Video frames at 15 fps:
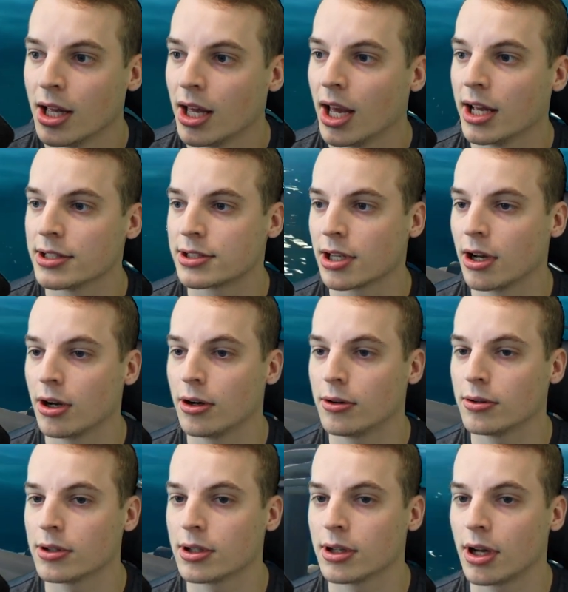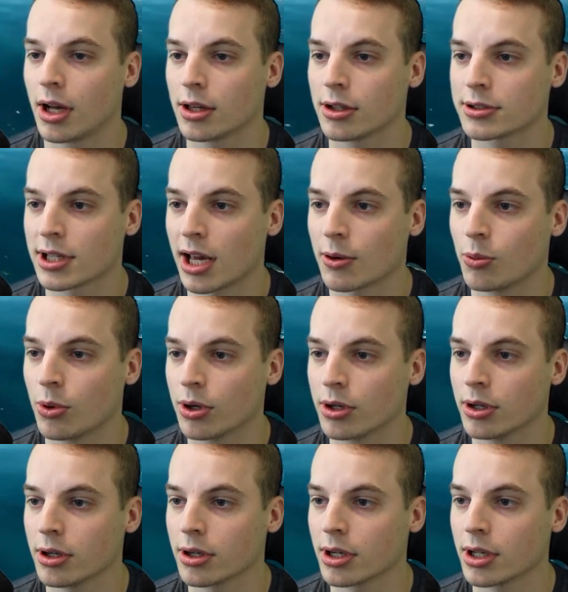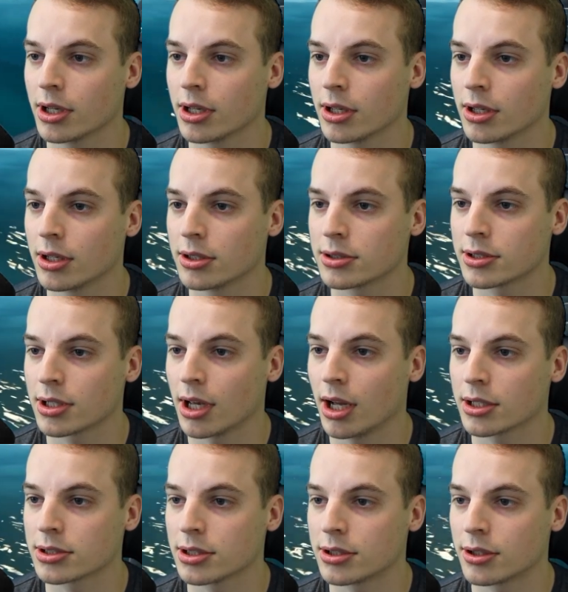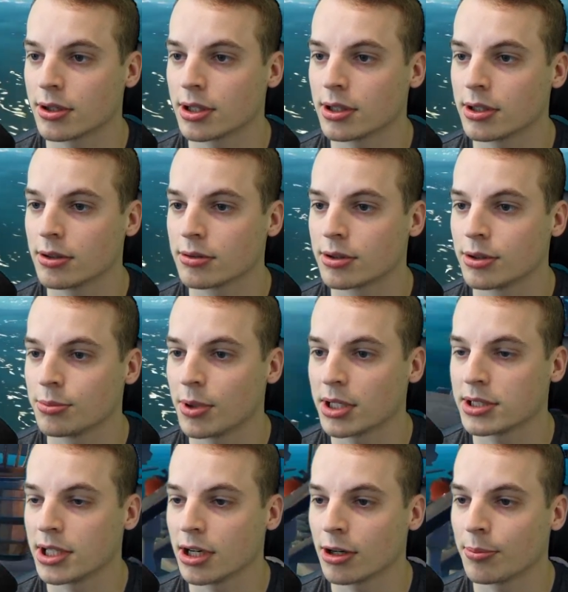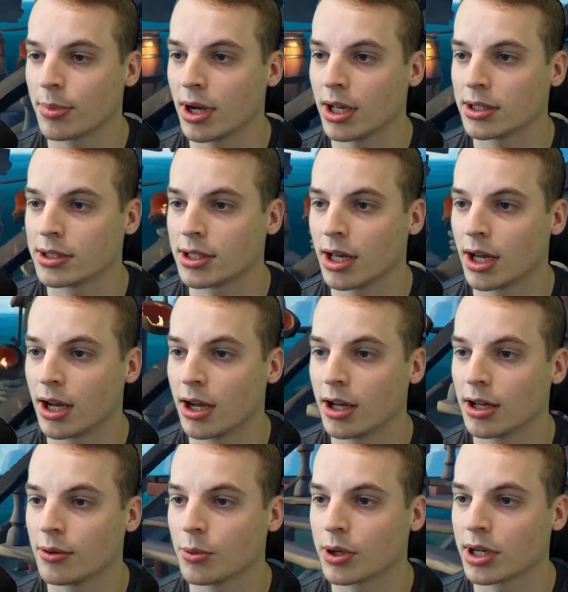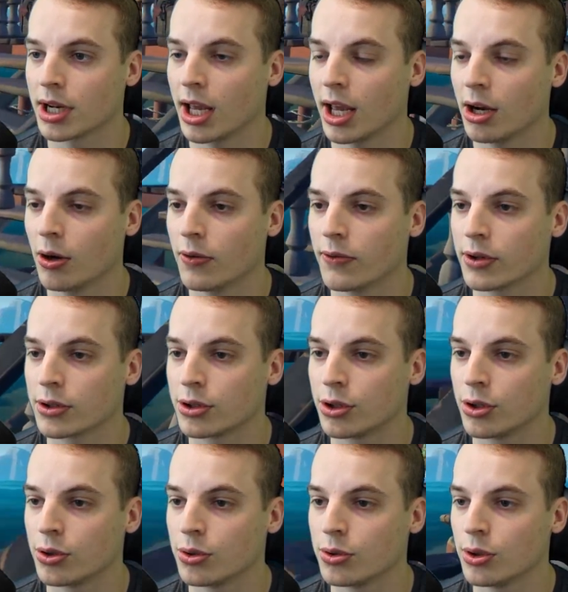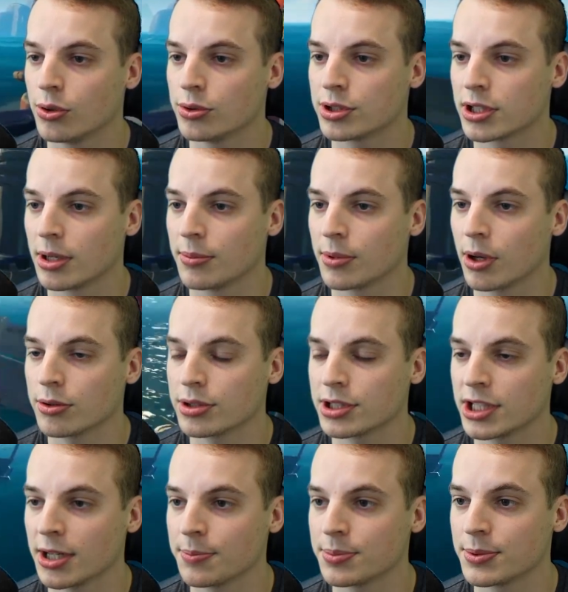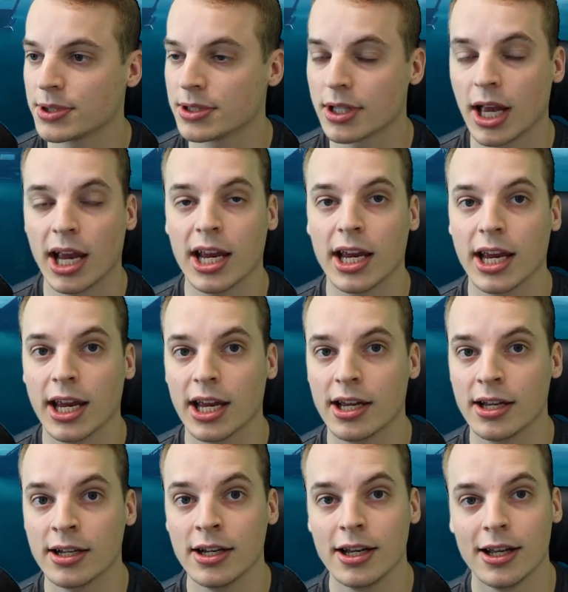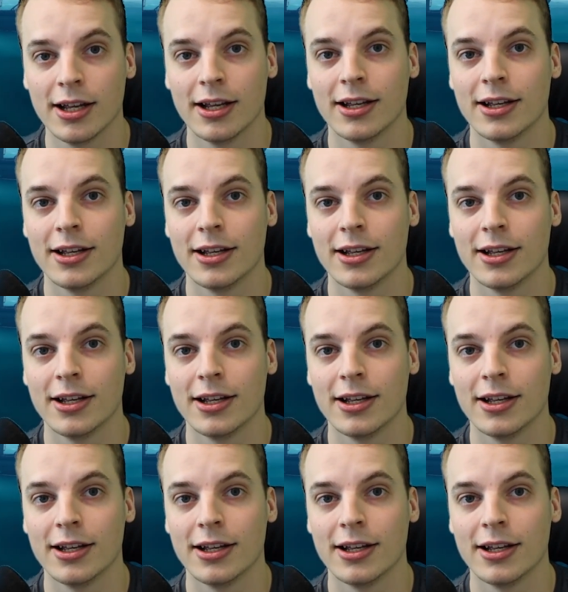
And so looks like Warrior is actually turning a little too much here, but we're going to head over to do some ghost ships and